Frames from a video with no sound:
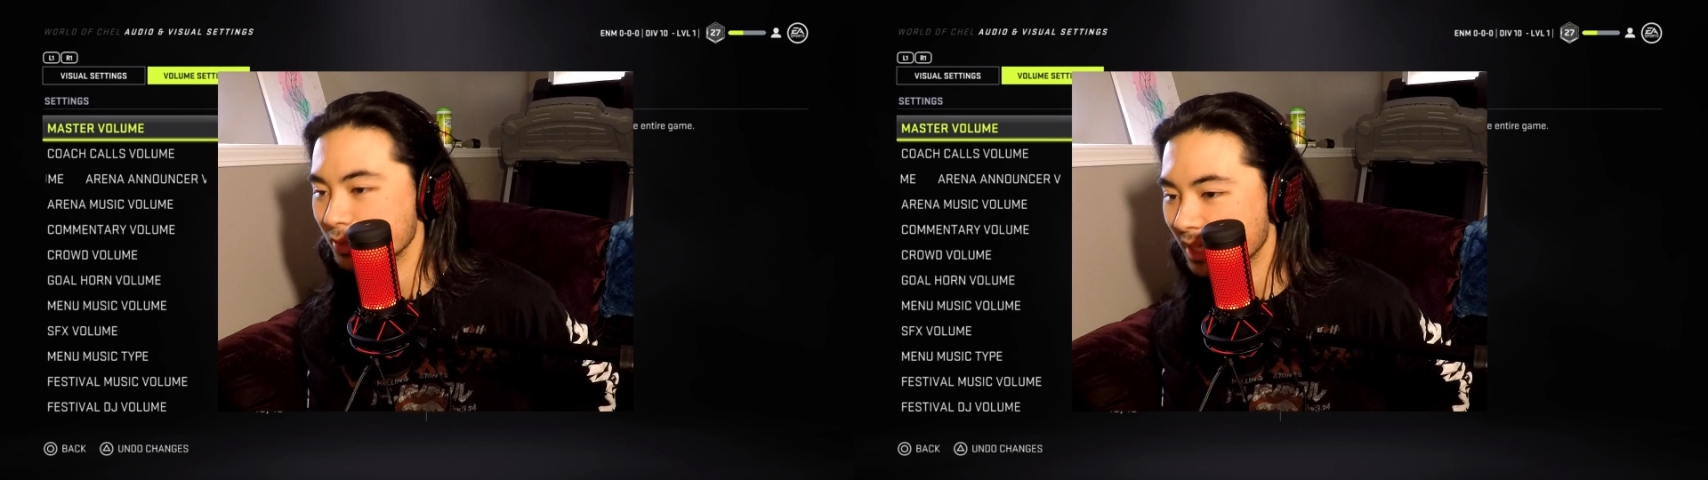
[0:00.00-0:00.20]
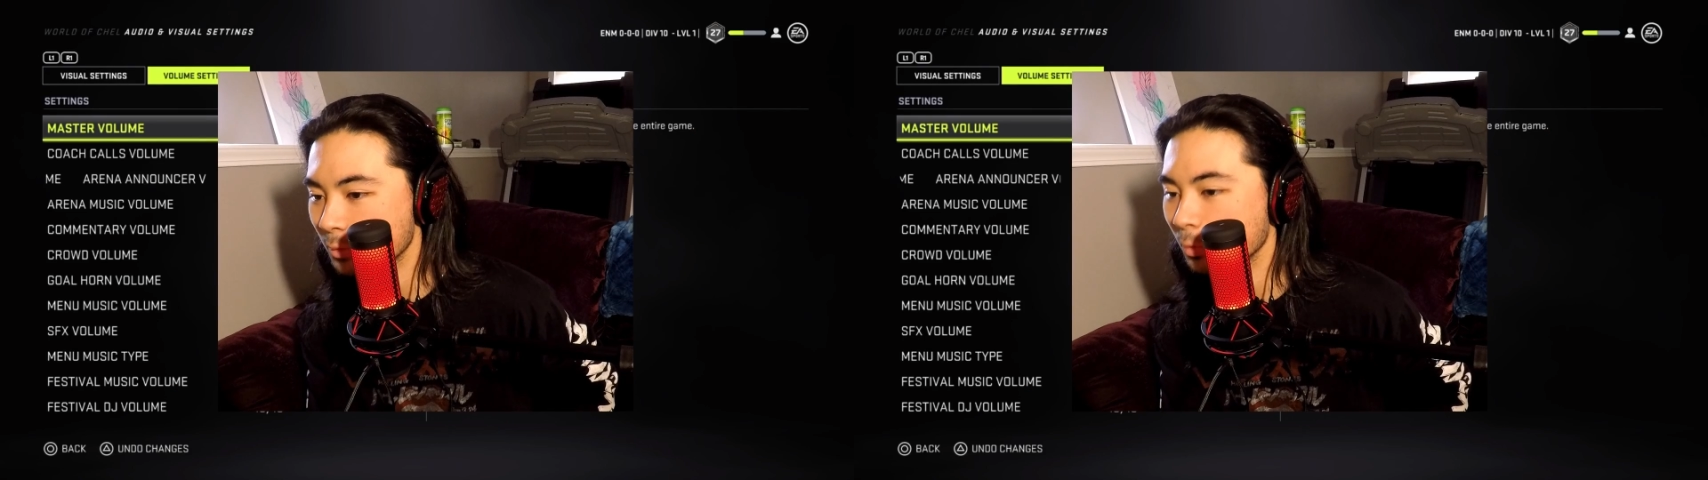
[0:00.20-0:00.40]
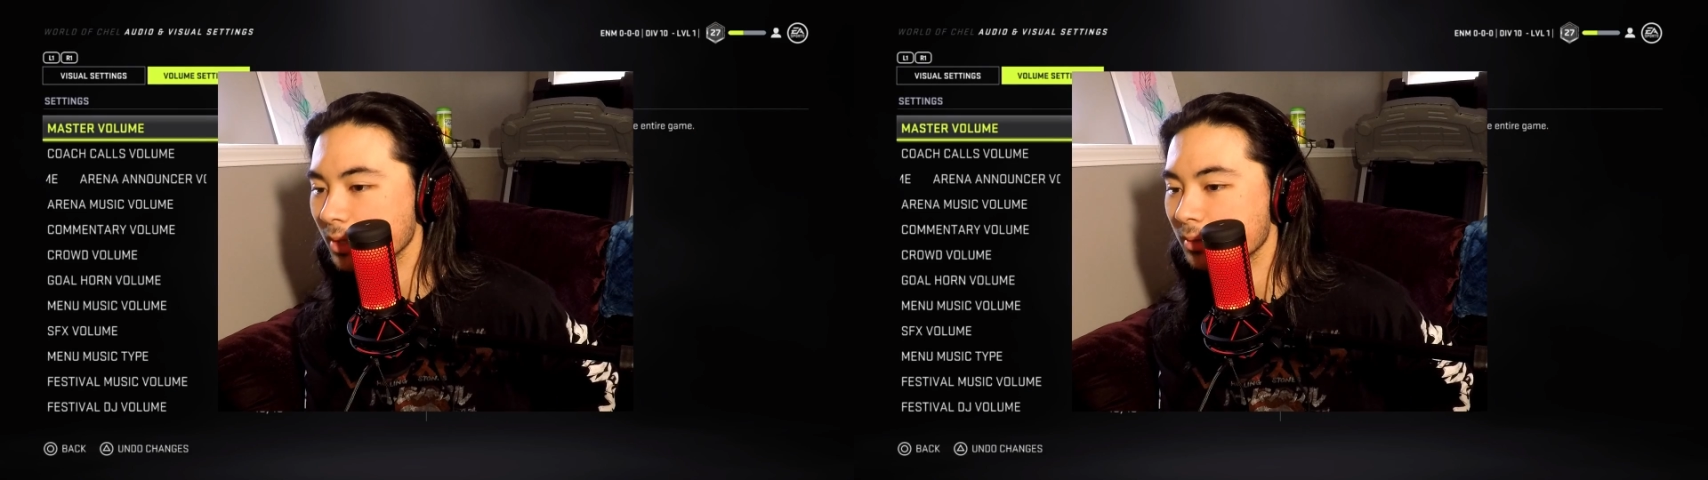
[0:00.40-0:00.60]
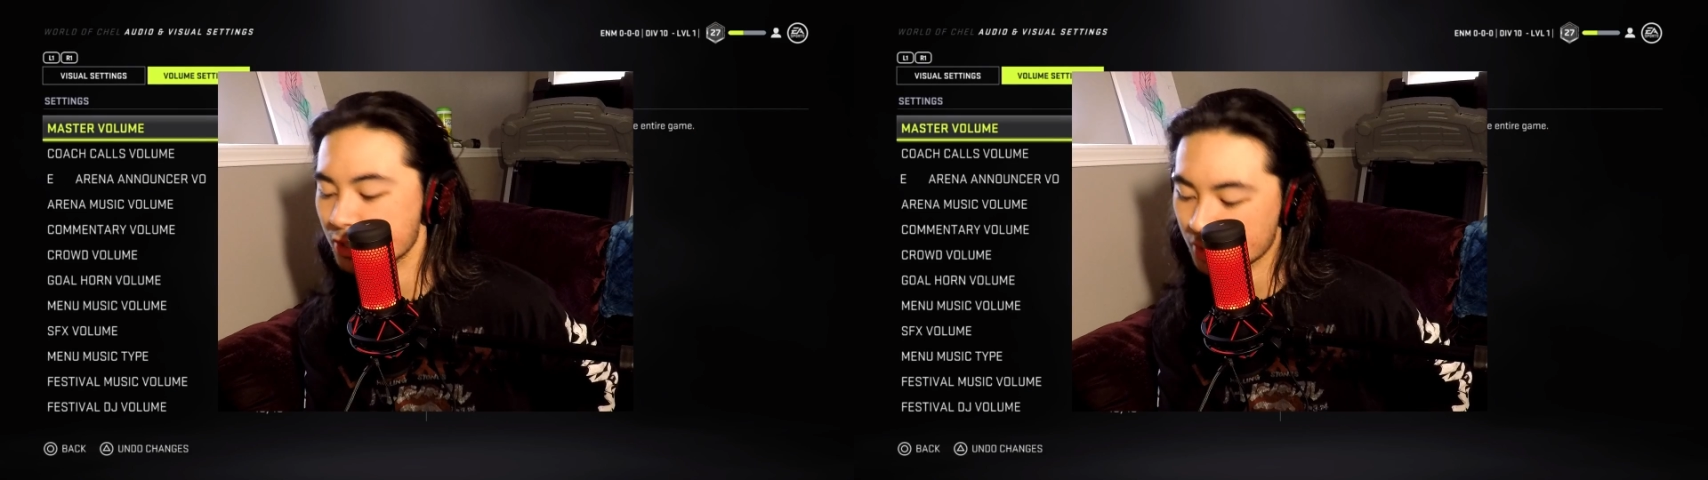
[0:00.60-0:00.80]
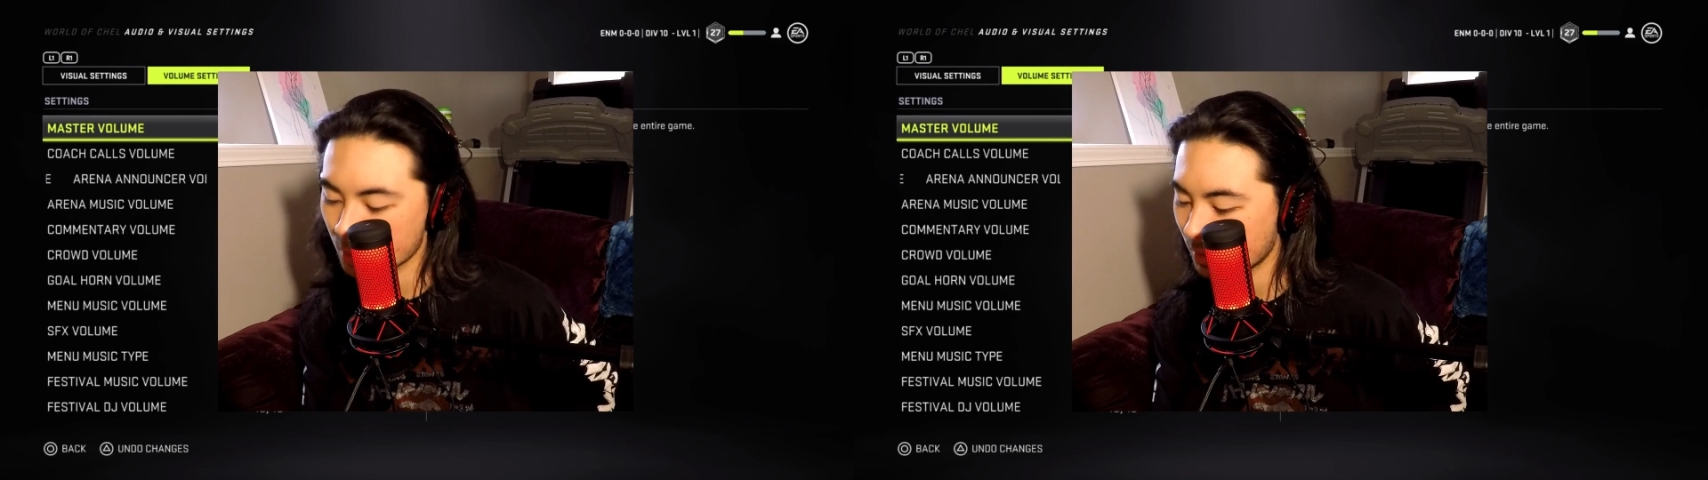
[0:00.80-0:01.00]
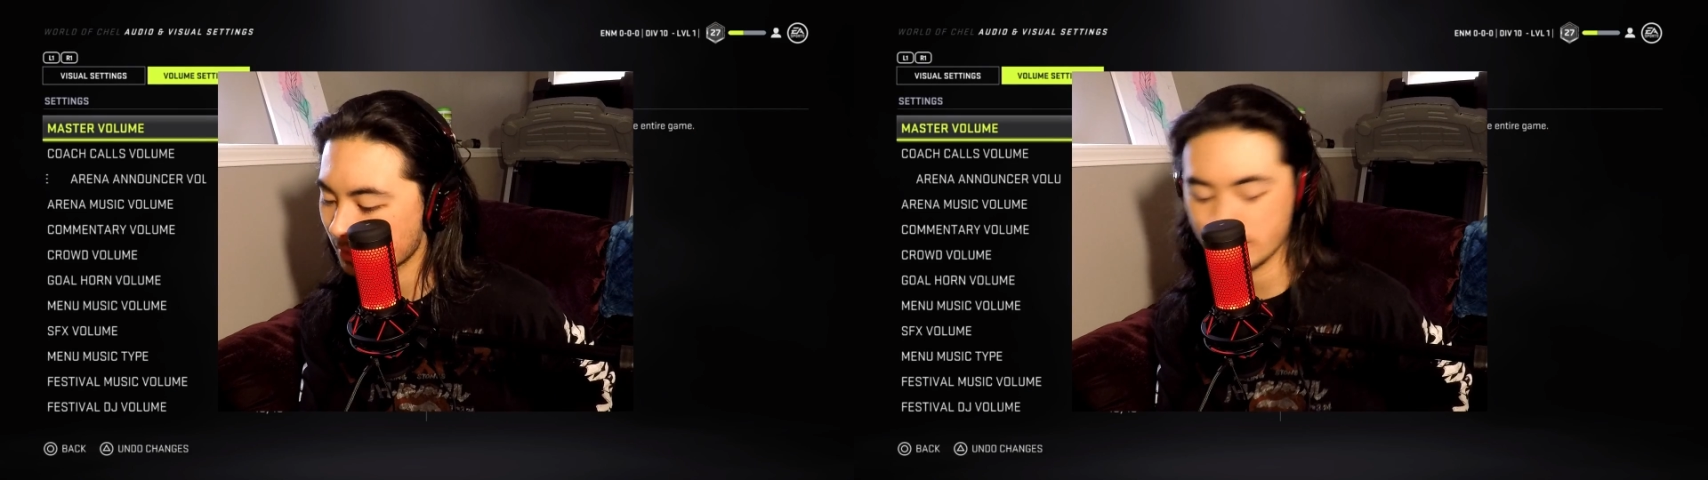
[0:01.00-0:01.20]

we did win, but you know what?